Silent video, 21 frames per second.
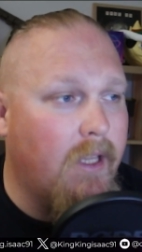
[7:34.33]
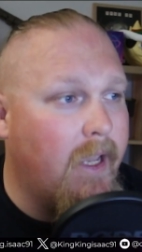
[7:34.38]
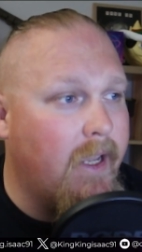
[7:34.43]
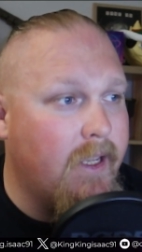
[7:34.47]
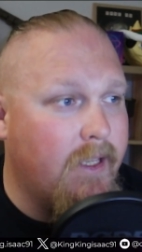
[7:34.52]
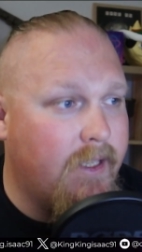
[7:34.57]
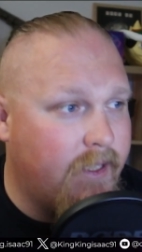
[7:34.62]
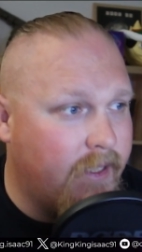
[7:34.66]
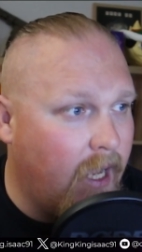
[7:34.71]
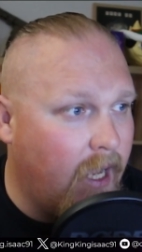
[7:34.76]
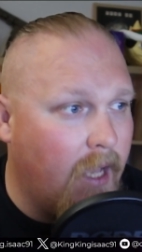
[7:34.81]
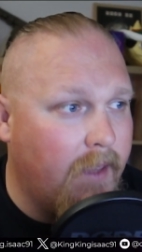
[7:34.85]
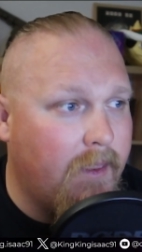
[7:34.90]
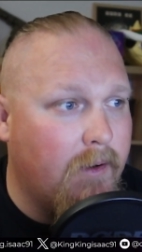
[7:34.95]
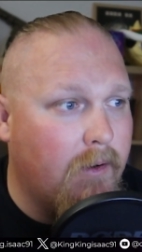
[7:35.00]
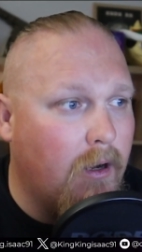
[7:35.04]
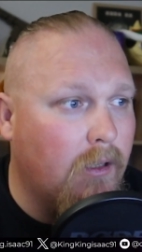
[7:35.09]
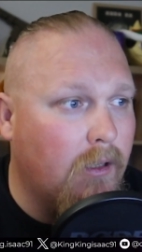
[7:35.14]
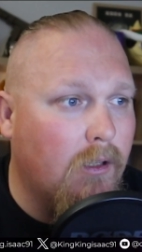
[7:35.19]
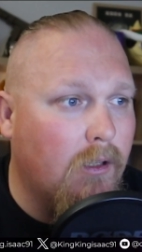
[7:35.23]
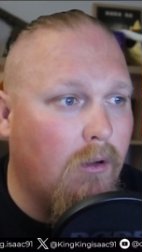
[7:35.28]
They start
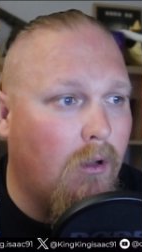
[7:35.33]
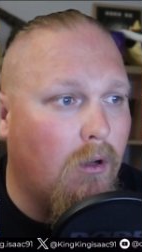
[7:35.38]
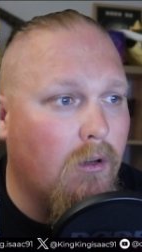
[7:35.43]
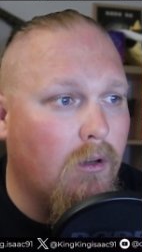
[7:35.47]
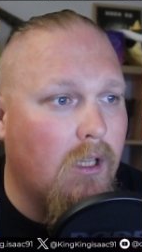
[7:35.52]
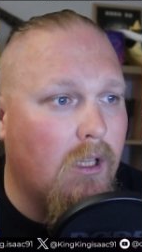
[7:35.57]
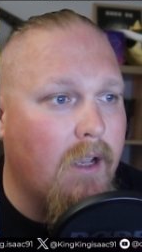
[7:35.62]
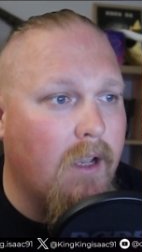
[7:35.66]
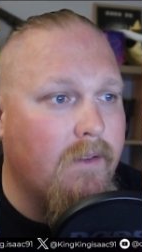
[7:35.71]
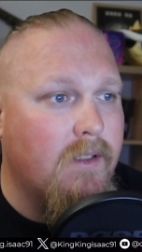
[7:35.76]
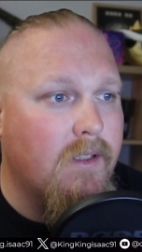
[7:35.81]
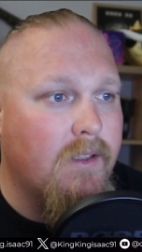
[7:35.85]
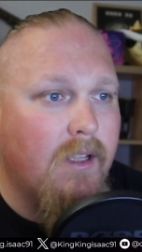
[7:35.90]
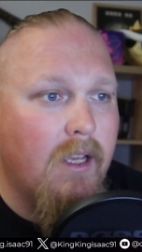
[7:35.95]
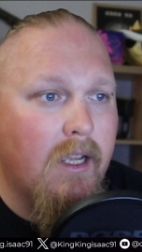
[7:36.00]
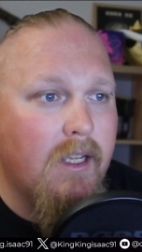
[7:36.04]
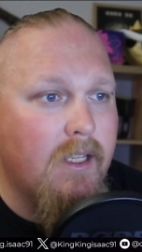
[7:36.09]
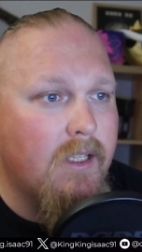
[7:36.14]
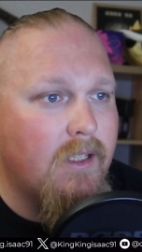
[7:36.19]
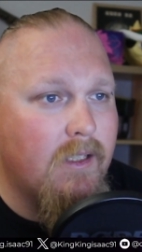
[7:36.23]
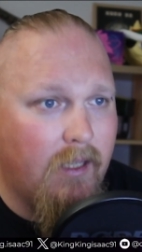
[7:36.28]
their own little enclaves and
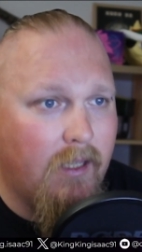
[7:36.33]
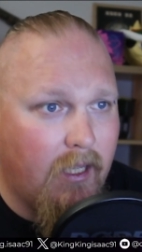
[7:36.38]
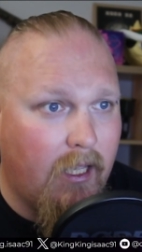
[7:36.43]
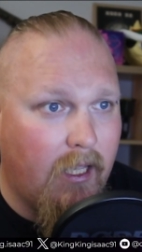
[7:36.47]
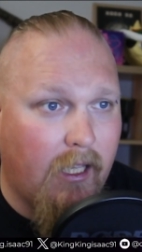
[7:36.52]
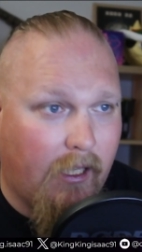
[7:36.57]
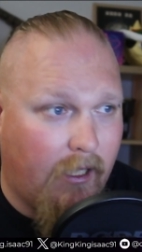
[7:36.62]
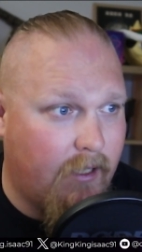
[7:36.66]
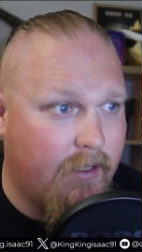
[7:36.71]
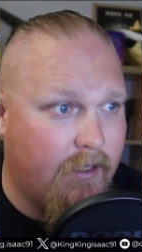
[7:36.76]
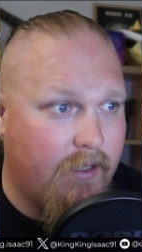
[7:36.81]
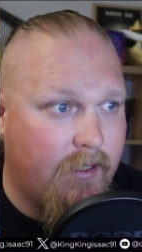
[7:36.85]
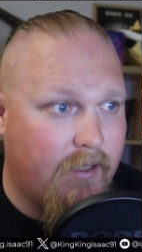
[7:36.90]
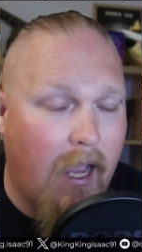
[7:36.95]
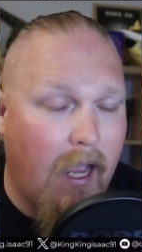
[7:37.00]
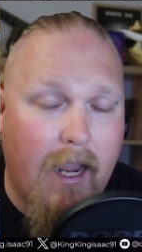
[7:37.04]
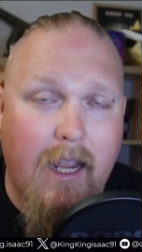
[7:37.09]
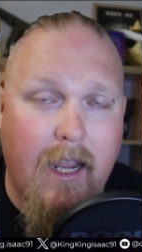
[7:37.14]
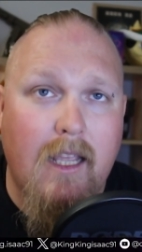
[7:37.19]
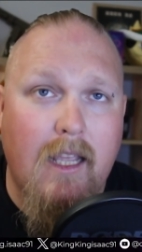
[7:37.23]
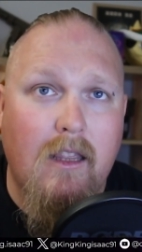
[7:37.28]
they
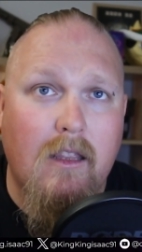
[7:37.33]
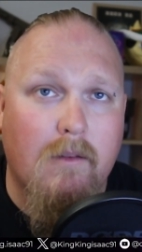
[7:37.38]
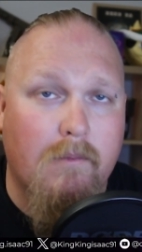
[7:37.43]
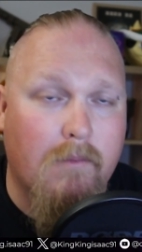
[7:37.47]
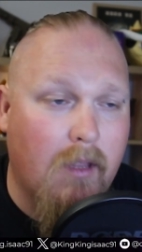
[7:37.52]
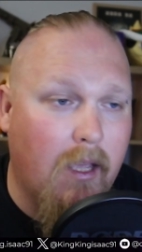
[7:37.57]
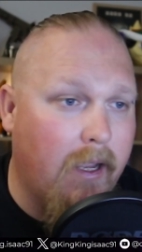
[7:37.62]
stay in them.